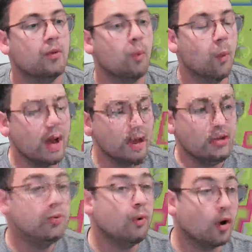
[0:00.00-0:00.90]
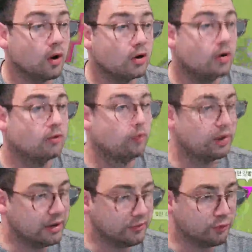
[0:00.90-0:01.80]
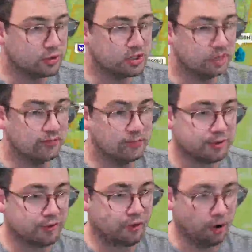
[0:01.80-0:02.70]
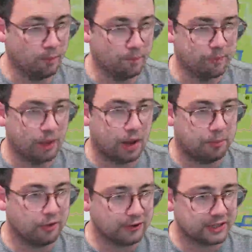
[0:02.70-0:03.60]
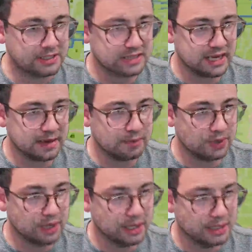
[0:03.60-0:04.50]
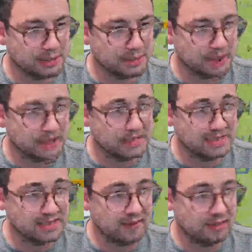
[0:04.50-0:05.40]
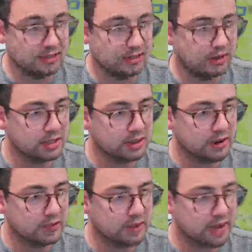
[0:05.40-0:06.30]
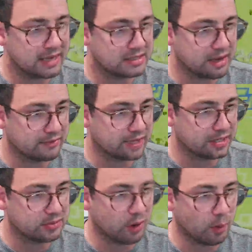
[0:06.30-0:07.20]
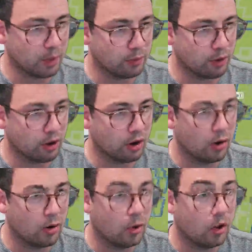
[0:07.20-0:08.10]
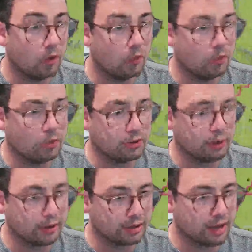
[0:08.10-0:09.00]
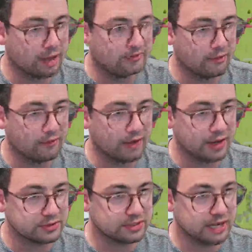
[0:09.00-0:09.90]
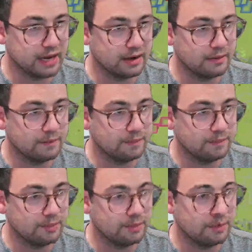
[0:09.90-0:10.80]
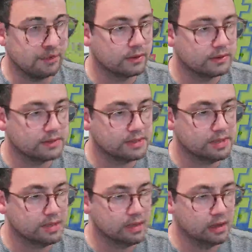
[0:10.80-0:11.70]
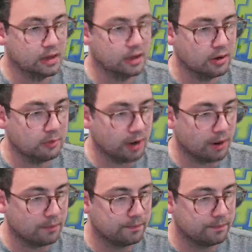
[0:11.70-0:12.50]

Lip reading: When you are reinforcing from your farm, a perfect example is Pass 7. So let's go over to Pass 7. That's where we were when we were doing kind of our final stand. See, here we are.